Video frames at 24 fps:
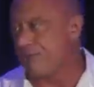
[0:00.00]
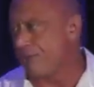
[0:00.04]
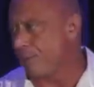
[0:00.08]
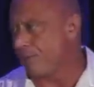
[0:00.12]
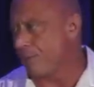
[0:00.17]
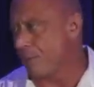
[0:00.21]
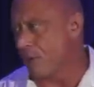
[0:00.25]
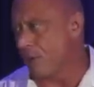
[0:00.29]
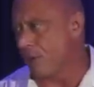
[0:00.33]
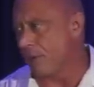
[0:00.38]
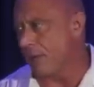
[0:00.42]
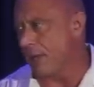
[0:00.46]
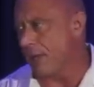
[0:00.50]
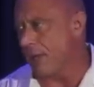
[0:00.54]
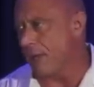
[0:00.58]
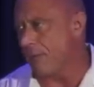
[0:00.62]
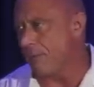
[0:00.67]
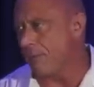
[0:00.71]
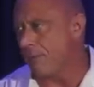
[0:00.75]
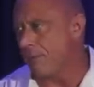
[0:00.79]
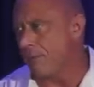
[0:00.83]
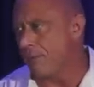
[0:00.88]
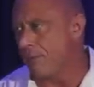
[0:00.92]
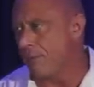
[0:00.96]
a football
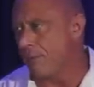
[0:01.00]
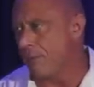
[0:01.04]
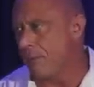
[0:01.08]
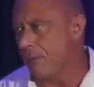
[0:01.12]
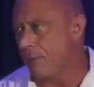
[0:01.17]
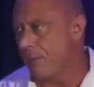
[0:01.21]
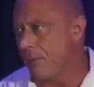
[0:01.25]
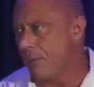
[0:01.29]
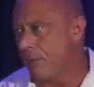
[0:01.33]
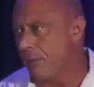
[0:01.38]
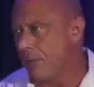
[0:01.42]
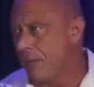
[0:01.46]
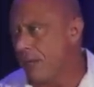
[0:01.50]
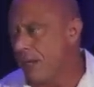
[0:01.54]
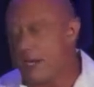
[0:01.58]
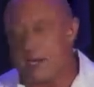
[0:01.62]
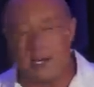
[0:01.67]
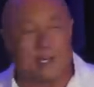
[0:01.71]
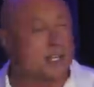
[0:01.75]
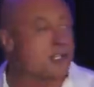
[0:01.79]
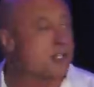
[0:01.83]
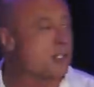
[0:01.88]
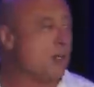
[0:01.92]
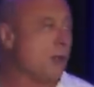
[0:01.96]
game, and he
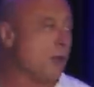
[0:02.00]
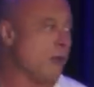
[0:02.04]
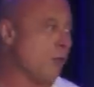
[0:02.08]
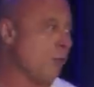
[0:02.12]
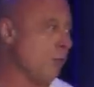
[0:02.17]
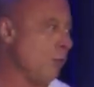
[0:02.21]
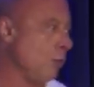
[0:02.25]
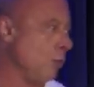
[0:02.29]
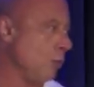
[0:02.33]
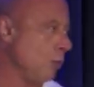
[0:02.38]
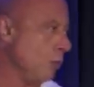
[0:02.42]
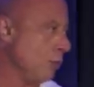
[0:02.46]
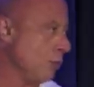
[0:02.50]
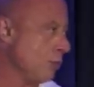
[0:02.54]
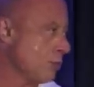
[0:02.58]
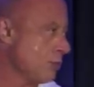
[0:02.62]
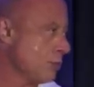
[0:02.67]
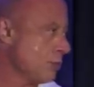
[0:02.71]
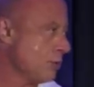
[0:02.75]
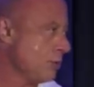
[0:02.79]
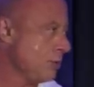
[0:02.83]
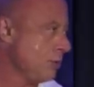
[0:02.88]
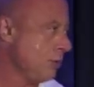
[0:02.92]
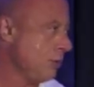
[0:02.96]
doesn't know the
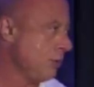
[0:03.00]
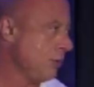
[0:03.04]
rules.